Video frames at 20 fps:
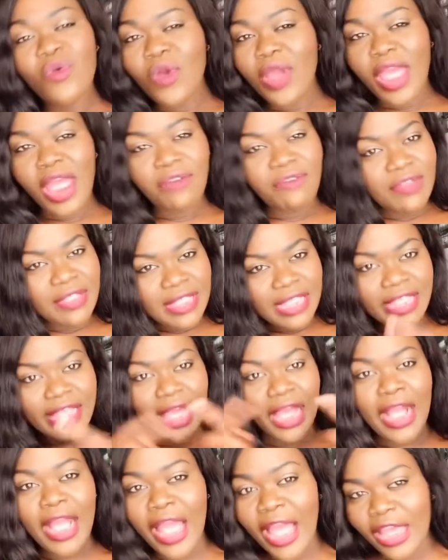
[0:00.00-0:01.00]
Everything,
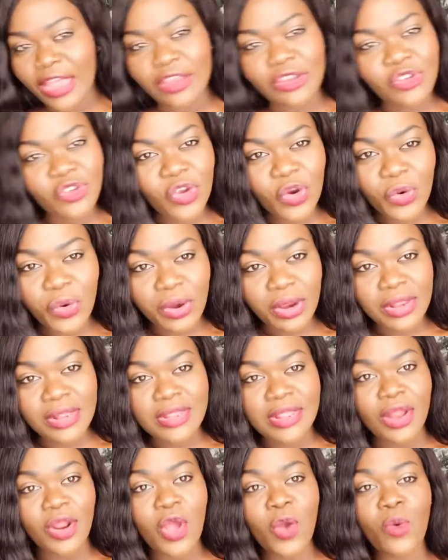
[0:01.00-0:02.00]
your car
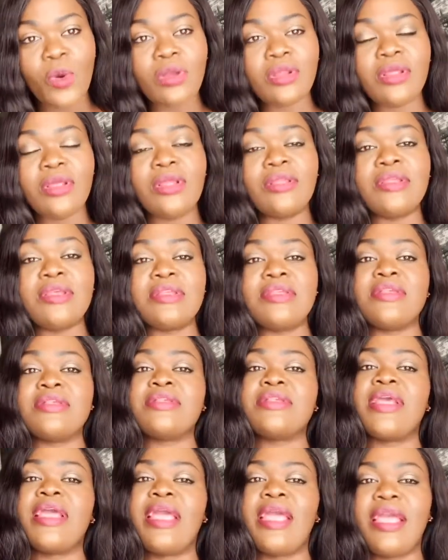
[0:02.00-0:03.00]
insurance and all that, it is
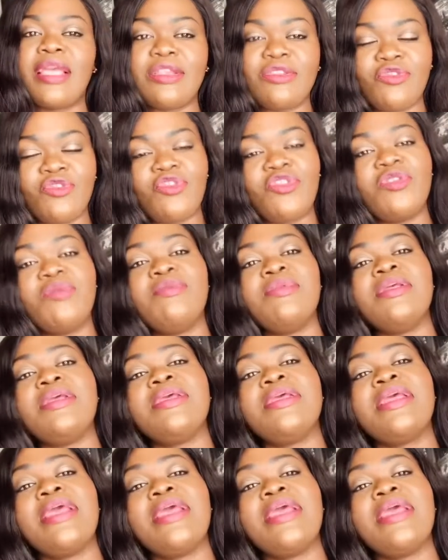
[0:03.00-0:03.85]
extremely